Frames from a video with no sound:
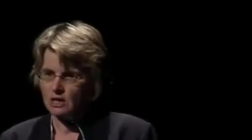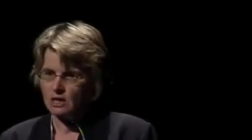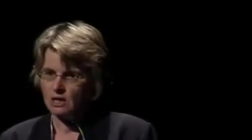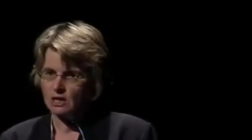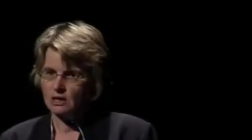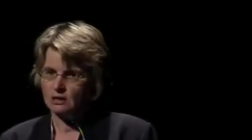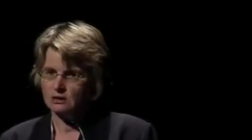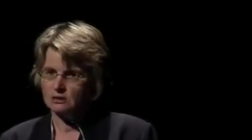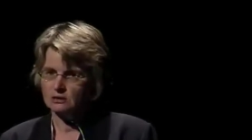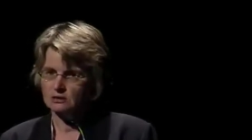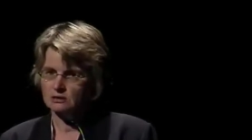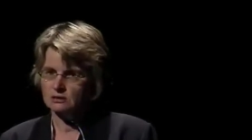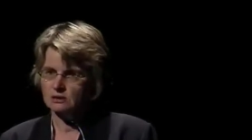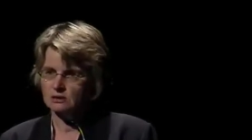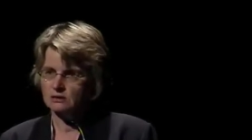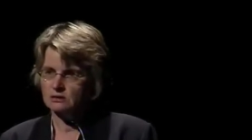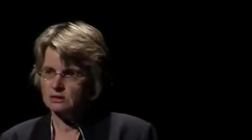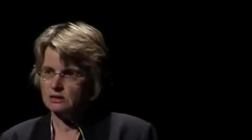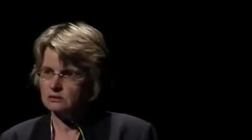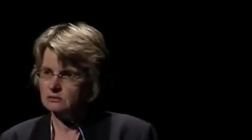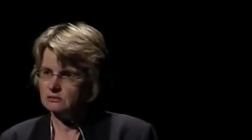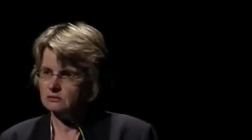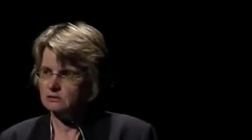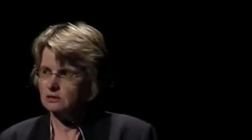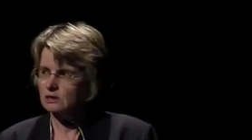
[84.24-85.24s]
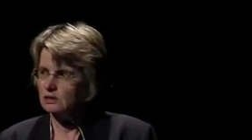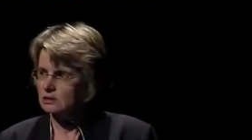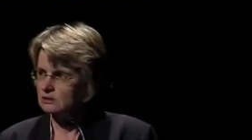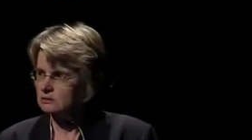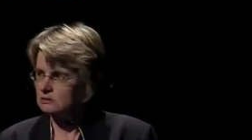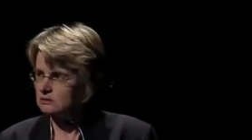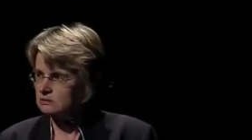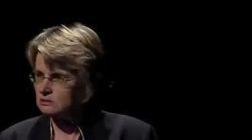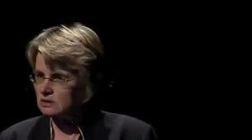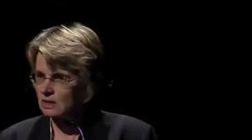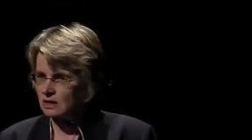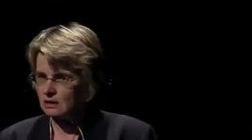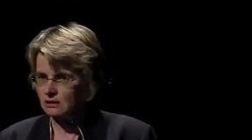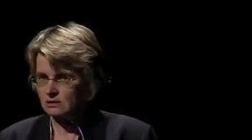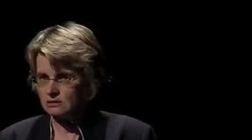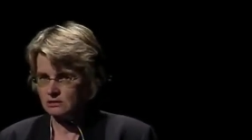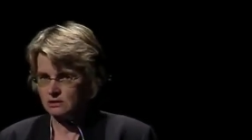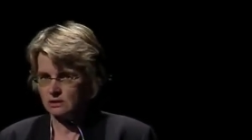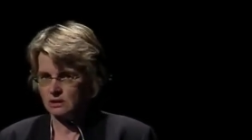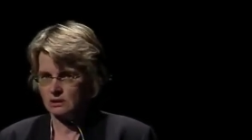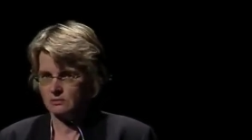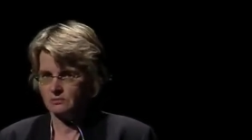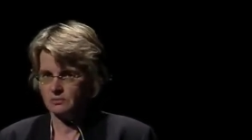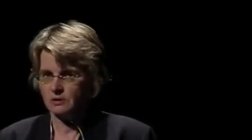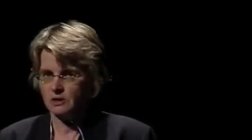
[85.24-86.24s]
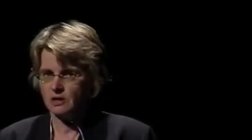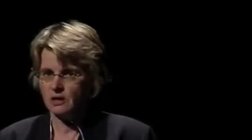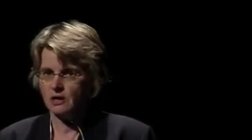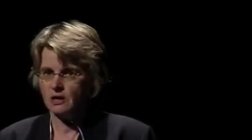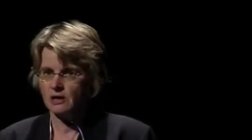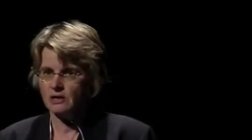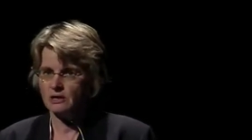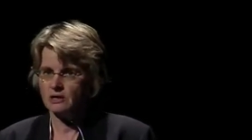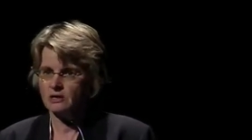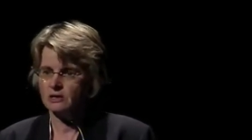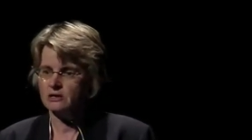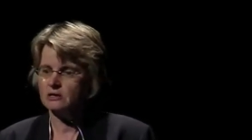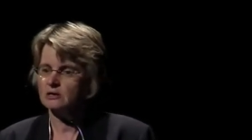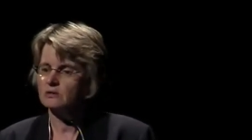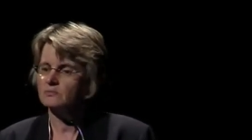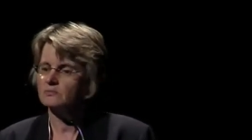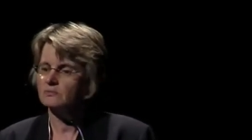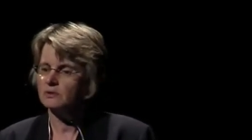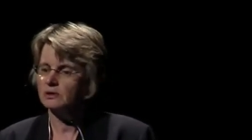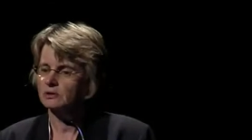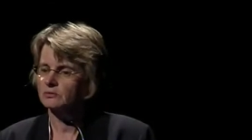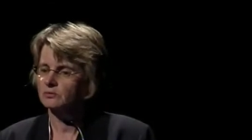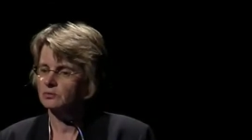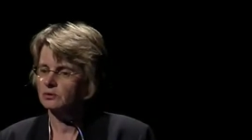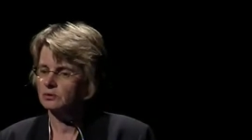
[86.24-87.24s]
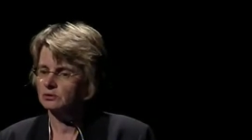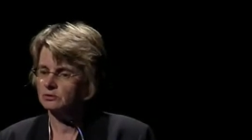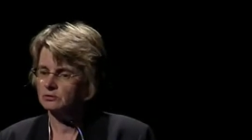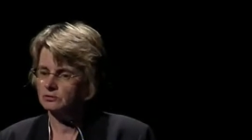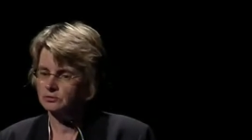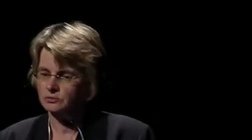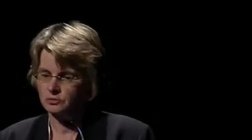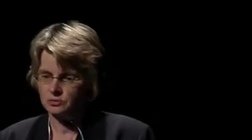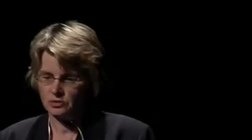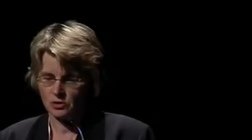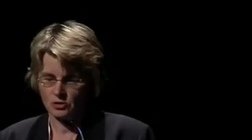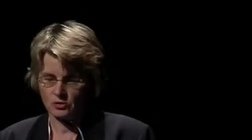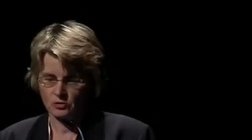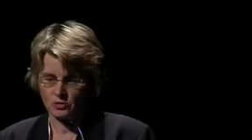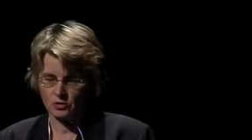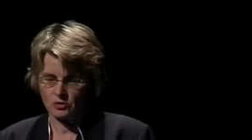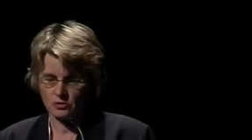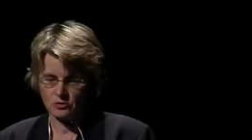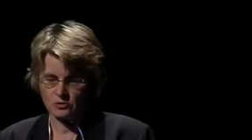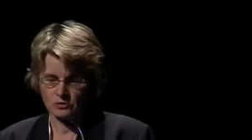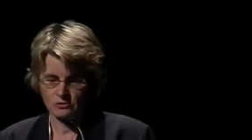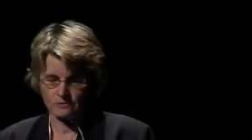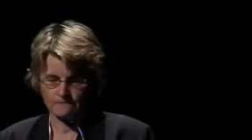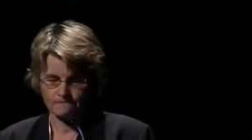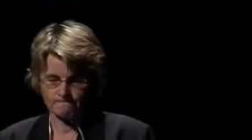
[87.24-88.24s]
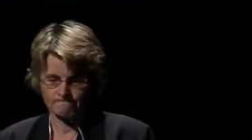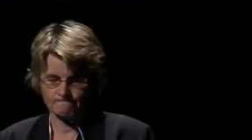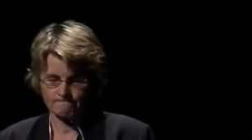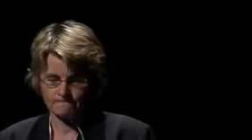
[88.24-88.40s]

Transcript: and it doesn't exactly apply here, but we'll go on.